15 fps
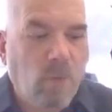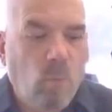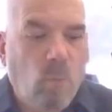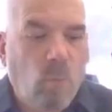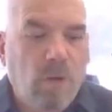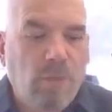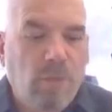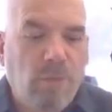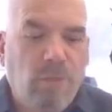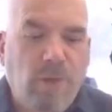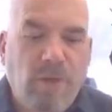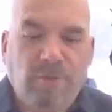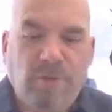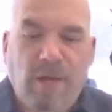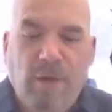one of the
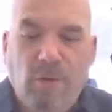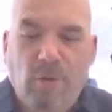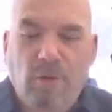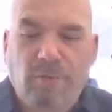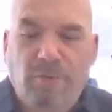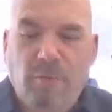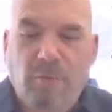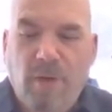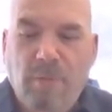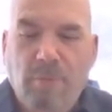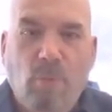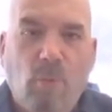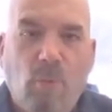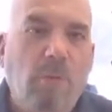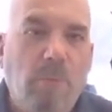things I heard from my
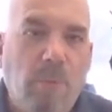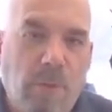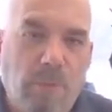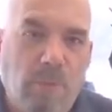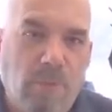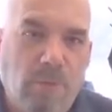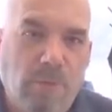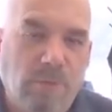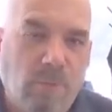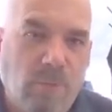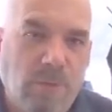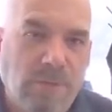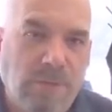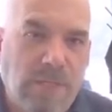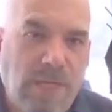board members
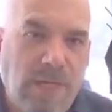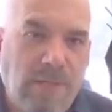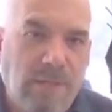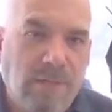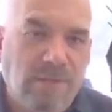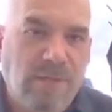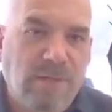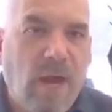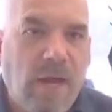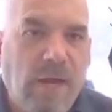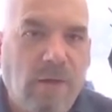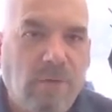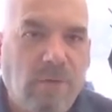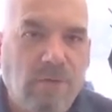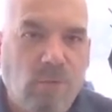was a
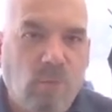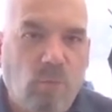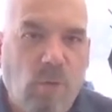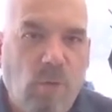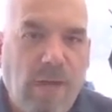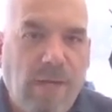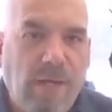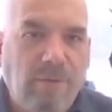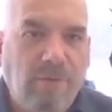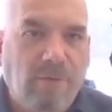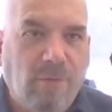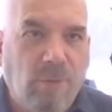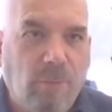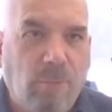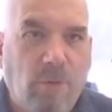desire to
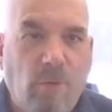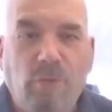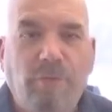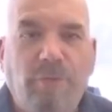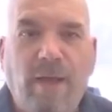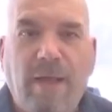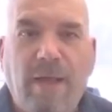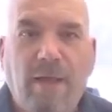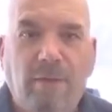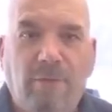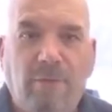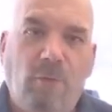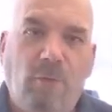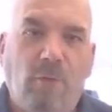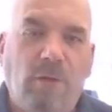raise the profile of
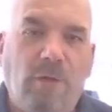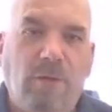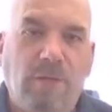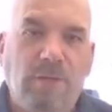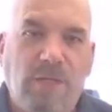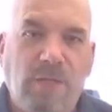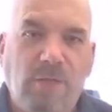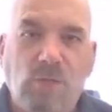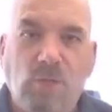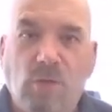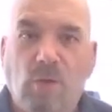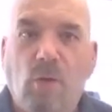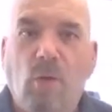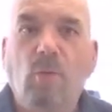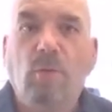the organization
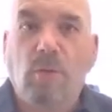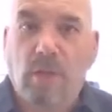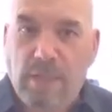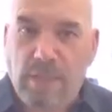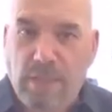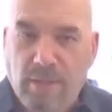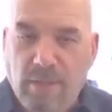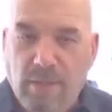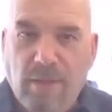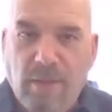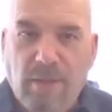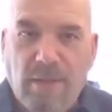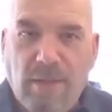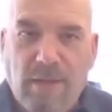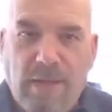locally.
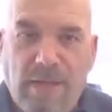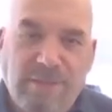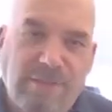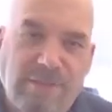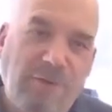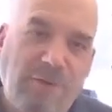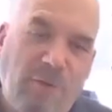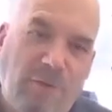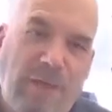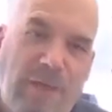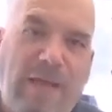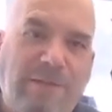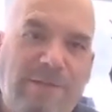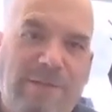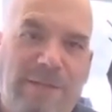I said, at the
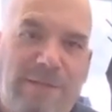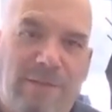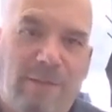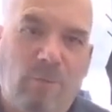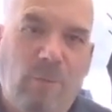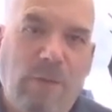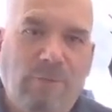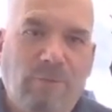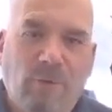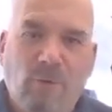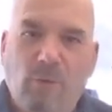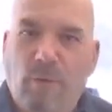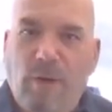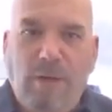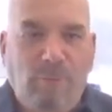outset that we have a
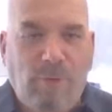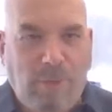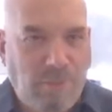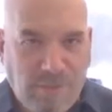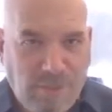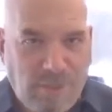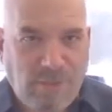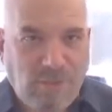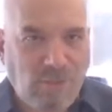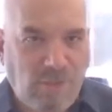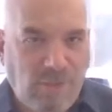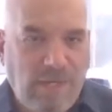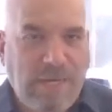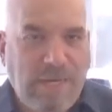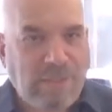great
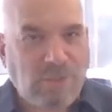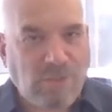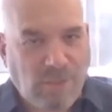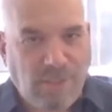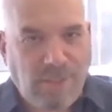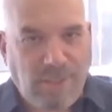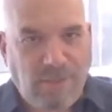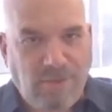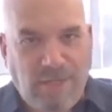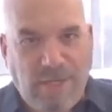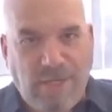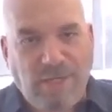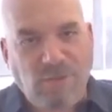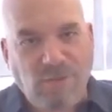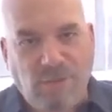reputation nationally in the
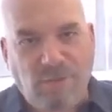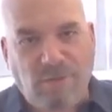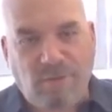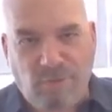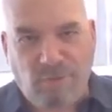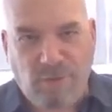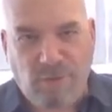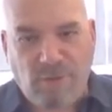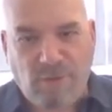aging sphere.